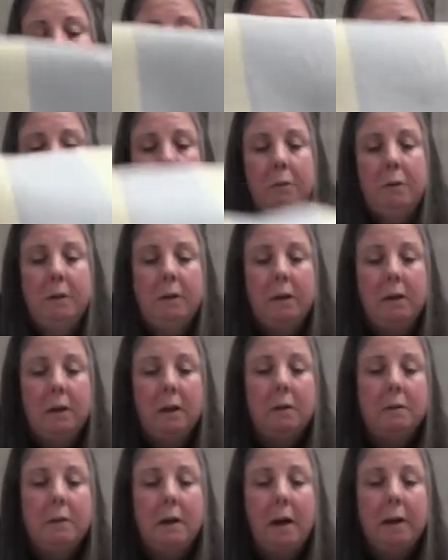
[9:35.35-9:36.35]
So the thing
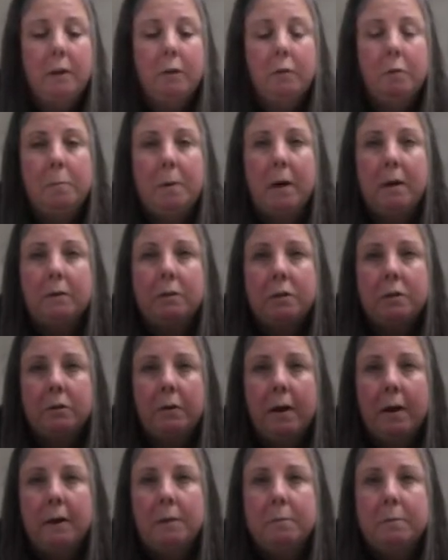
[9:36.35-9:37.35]
I'll tell you about
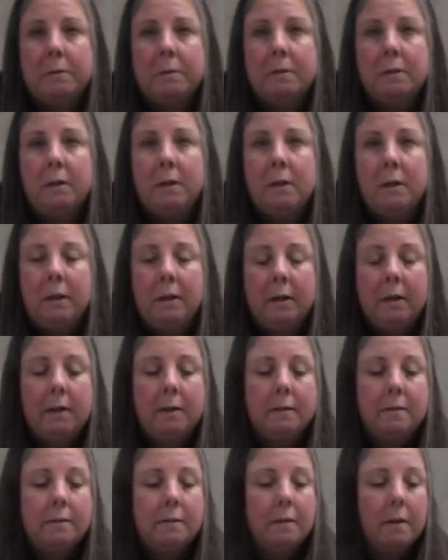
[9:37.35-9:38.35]
stripes
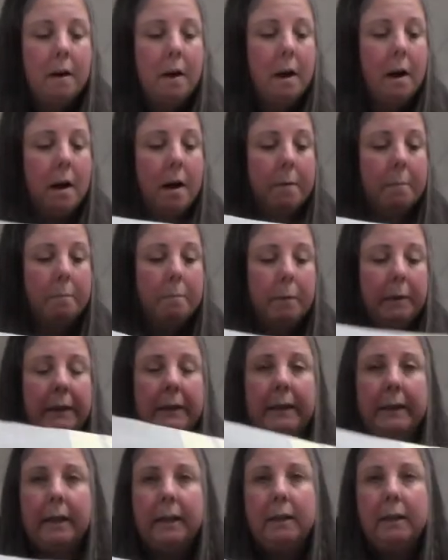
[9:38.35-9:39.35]
is
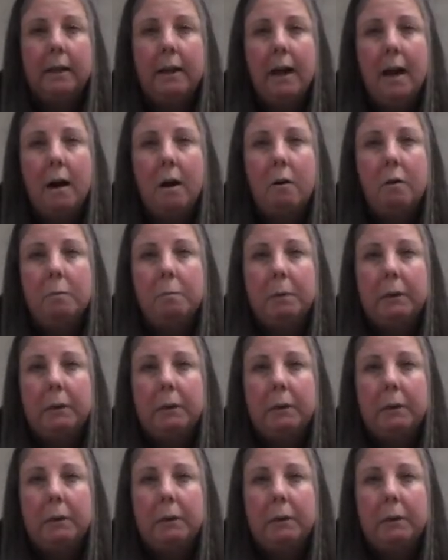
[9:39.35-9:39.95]
plan it out.